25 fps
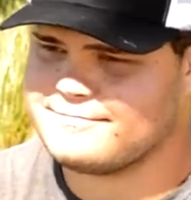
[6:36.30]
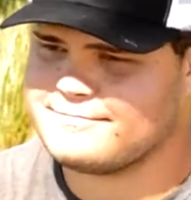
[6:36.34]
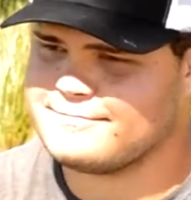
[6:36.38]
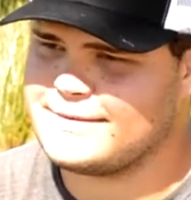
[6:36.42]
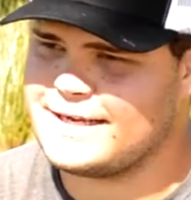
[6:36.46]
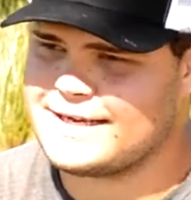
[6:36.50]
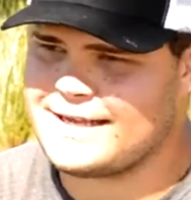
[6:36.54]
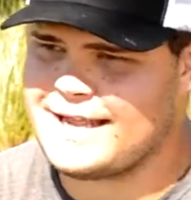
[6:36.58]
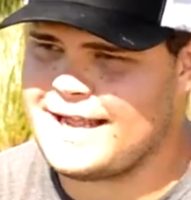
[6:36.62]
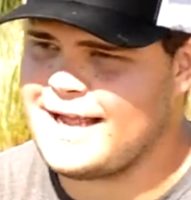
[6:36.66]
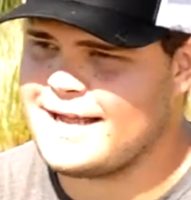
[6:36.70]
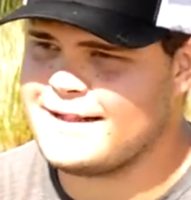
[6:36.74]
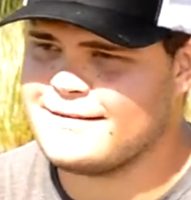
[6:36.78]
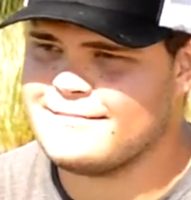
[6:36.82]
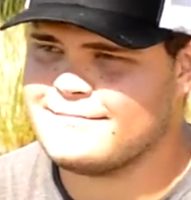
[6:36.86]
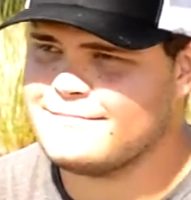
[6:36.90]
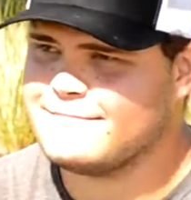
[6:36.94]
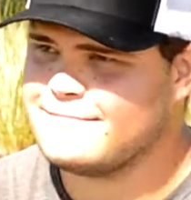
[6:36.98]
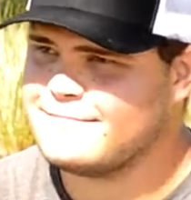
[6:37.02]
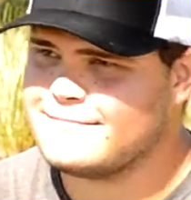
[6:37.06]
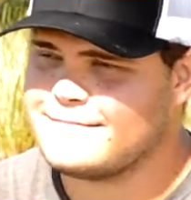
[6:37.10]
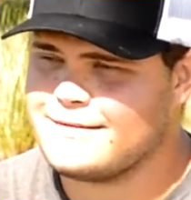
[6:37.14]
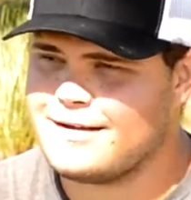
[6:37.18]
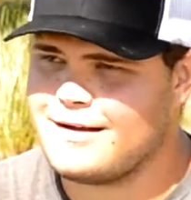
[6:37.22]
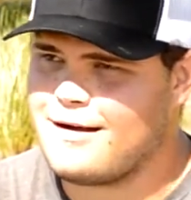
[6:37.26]
Again,
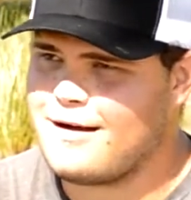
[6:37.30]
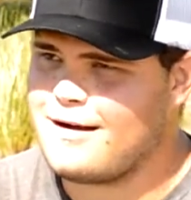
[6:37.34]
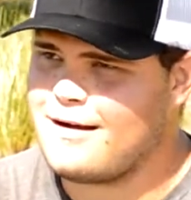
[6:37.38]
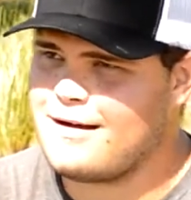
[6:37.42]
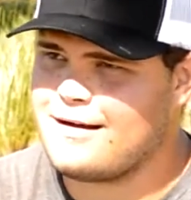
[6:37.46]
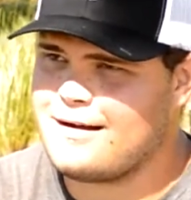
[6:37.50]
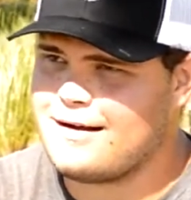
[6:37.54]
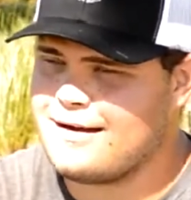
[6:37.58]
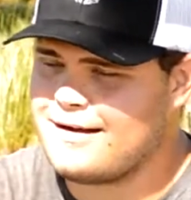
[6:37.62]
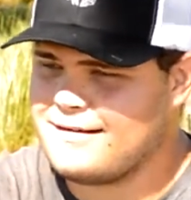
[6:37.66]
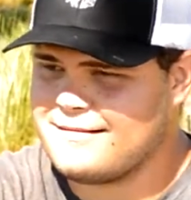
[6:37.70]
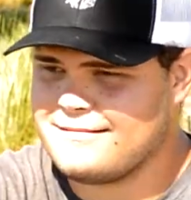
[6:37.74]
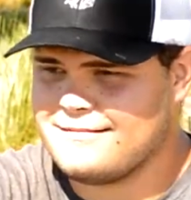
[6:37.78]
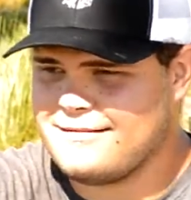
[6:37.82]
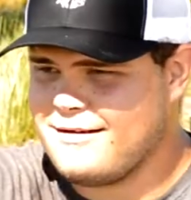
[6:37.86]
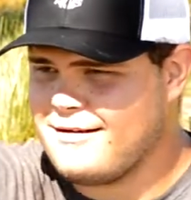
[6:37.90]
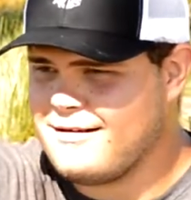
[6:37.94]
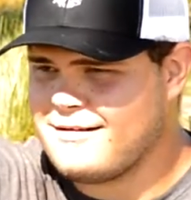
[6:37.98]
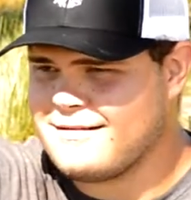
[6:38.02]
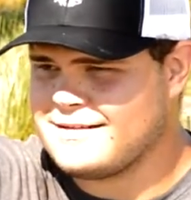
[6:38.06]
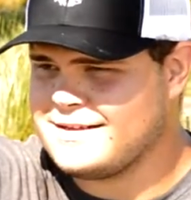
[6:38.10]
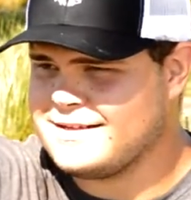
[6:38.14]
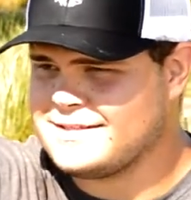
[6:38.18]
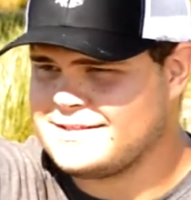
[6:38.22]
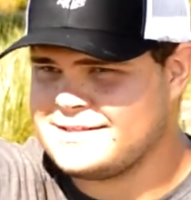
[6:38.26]

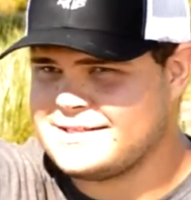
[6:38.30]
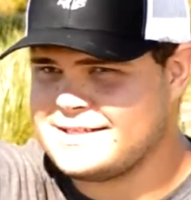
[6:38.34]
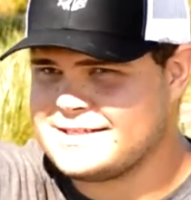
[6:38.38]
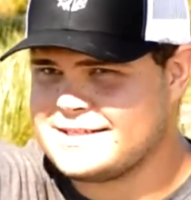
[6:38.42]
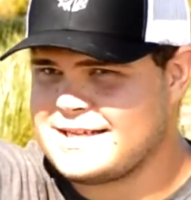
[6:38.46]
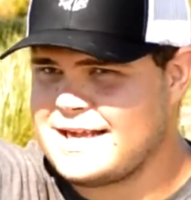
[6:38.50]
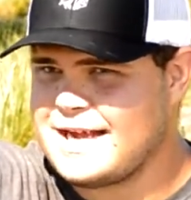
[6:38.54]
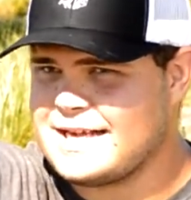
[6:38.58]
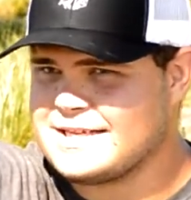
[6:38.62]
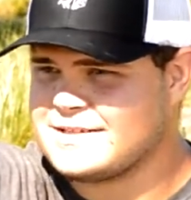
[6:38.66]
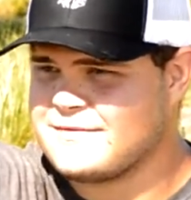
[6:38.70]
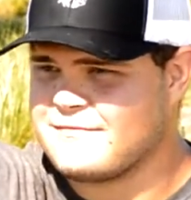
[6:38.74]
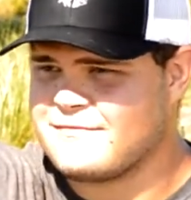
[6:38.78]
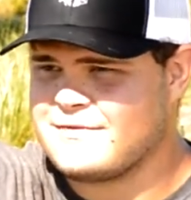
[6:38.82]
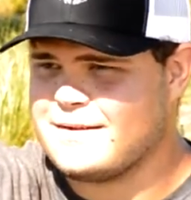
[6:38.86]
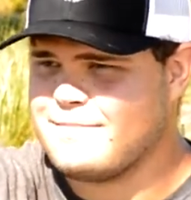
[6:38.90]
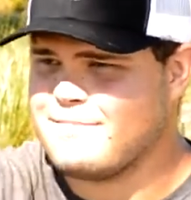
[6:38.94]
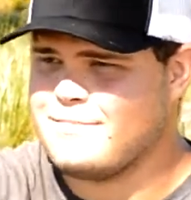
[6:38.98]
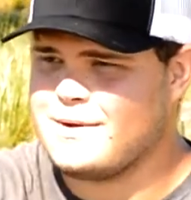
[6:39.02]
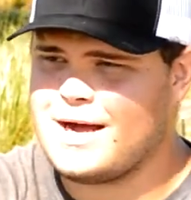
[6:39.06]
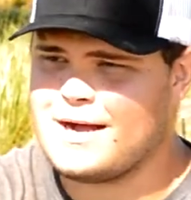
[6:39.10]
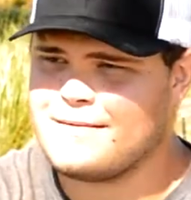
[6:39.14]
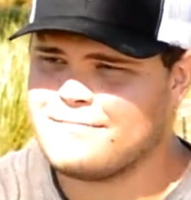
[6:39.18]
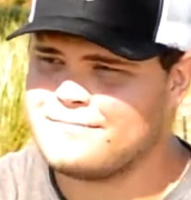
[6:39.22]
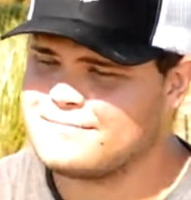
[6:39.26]
all these just hyzer
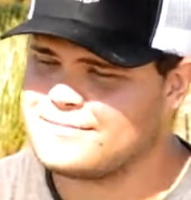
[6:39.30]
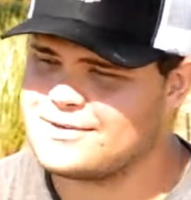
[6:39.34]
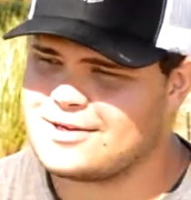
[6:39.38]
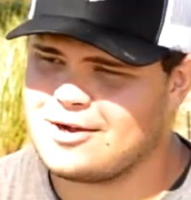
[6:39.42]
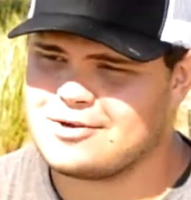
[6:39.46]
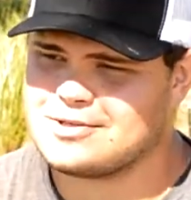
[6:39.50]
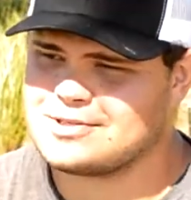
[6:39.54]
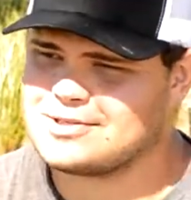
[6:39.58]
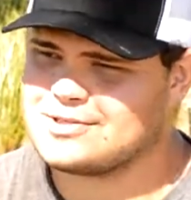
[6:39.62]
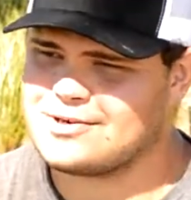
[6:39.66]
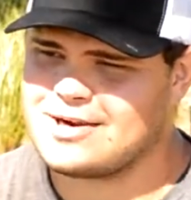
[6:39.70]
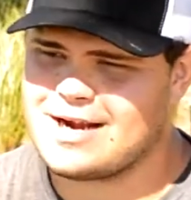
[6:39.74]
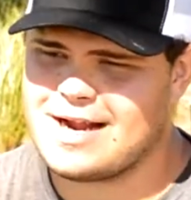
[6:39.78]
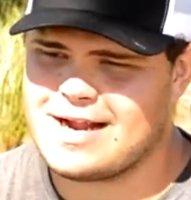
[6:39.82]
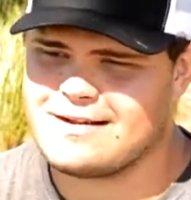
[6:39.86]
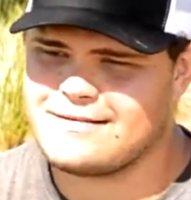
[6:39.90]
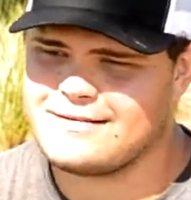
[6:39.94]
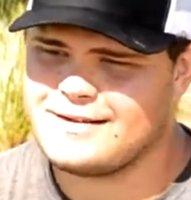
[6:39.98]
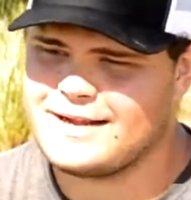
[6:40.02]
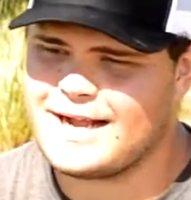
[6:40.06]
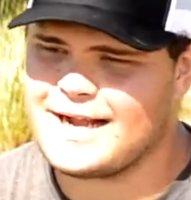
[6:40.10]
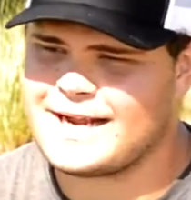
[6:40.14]
flip up, go straight.